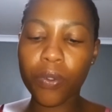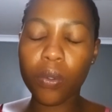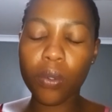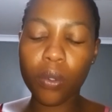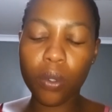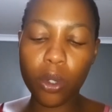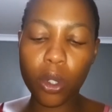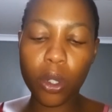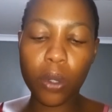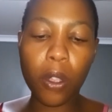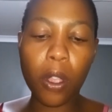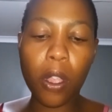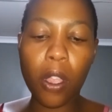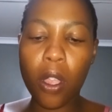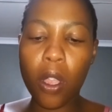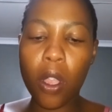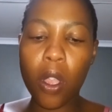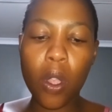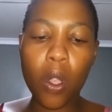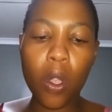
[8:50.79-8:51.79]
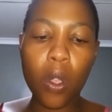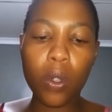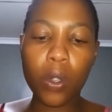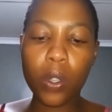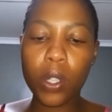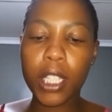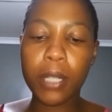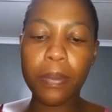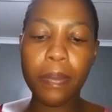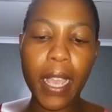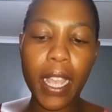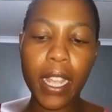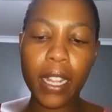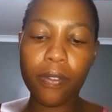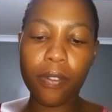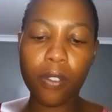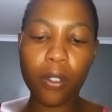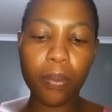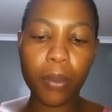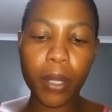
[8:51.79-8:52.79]
who's who is bad
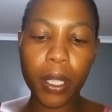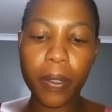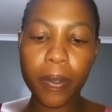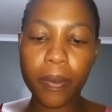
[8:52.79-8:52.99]
for me.